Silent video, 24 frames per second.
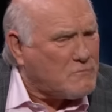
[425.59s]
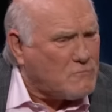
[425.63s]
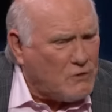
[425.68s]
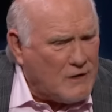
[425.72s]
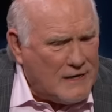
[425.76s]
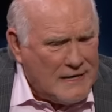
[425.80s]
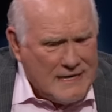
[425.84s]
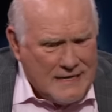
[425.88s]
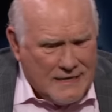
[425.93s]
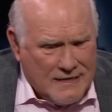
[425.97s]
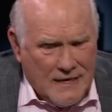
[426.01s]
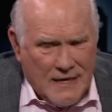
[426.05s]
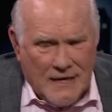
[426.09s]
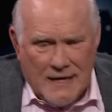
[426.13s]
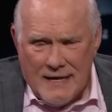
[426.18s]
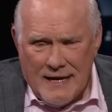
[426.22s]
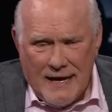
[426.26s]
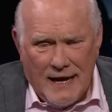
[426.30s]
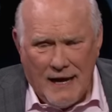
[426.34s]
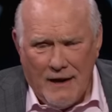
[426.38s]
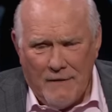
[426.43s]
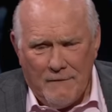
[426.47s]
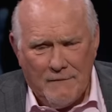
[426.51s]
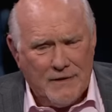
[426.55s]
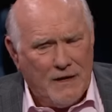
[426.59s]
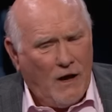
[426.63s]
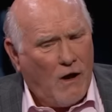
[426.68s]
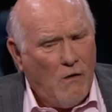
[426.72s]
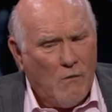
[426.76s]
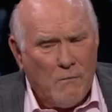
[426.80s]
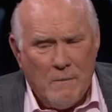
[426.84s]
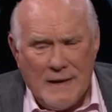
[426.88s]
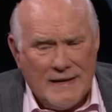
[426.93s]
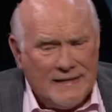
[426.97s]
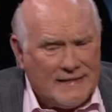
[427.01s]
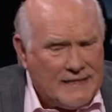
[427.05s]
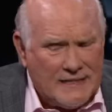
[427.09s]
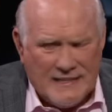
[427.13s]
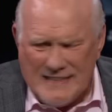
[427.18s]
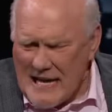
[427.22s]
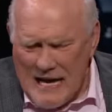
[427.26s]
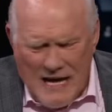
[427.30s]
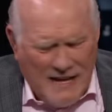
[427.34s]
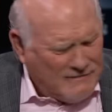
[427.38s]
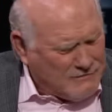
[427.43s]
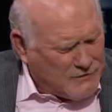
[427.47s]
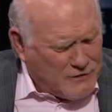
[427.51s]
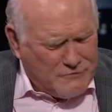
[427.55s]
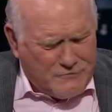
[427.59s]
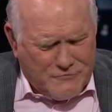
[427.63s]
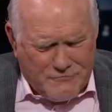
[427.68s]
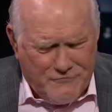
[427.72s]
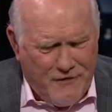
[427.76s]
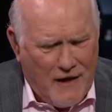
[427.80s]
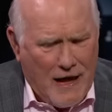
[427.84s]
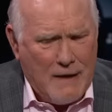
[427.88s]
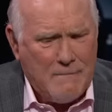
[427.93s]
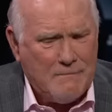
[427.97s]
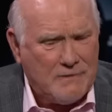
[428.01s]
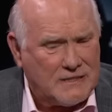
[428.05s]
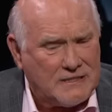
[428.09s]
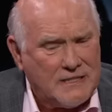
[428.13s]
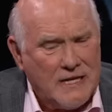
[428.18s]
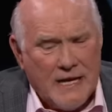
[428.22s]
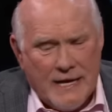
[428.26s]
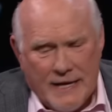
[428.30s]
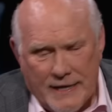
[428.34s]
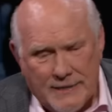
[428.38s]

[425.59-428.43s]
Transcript: great, Howie. Oh man, yeah, it was just fabulous.